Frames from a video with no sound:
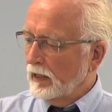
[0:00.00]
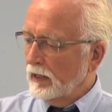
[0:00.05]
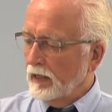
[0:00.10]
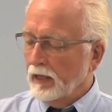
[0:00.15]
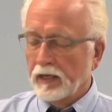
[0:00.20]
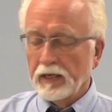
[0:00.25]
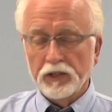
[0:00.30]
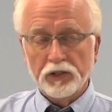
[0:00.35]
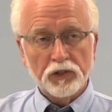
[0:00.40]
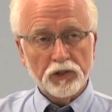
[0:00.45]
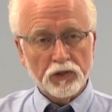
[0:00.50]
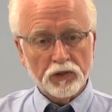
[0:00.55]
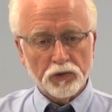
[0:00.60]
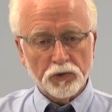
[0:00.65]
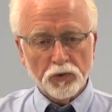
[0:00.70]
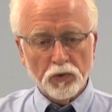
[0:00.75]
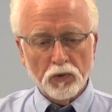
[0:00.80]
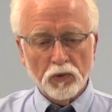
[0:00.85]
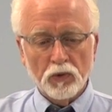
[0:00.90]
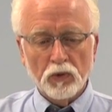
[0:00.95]
and its
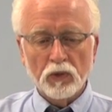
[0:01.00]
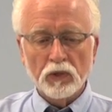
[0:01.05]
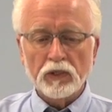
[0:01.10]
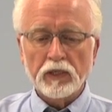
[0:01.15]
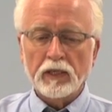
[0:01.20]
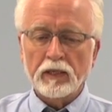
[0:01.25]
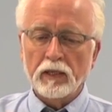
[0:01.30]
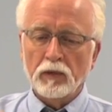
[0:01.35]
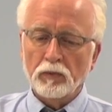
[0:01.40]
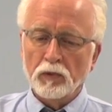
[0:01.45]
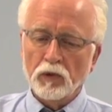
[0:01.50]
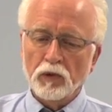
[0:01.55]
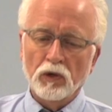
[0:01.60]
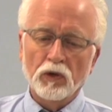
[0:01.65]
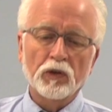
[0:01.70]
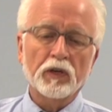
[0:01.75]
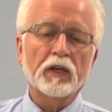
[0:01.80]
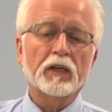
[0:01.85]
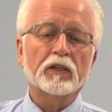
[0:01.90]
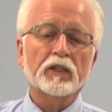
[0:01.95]
controls and then we'll
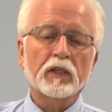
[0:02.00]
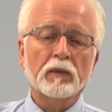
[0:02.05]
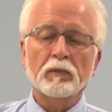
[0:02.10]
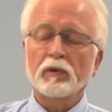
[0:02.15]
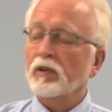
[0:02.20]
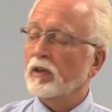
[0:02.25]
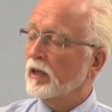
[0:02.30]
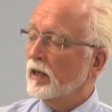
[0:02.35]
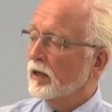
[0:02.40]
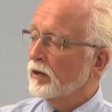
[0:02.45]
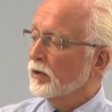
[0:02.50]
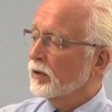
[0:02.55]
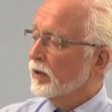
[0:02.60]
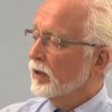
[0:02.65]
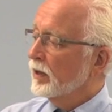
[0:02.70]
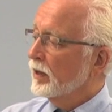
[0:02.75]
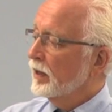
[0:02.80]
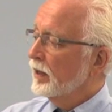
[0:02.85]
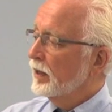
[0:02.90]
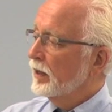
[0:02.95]
look at some of the
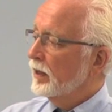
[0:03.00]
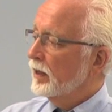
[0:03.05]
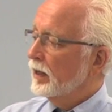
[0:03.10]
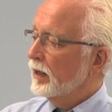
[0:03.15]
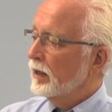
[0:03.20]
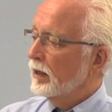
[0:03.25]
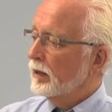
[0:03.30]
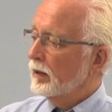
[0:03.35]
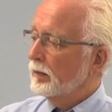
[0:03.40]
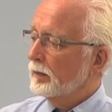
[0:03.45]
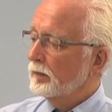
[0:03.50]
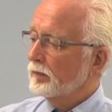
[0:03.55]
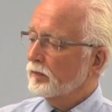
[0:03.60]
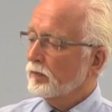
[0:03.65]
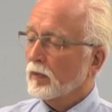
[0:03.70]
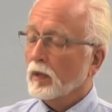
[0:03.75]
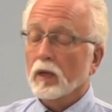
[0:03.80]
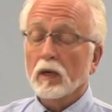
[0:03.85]
other um,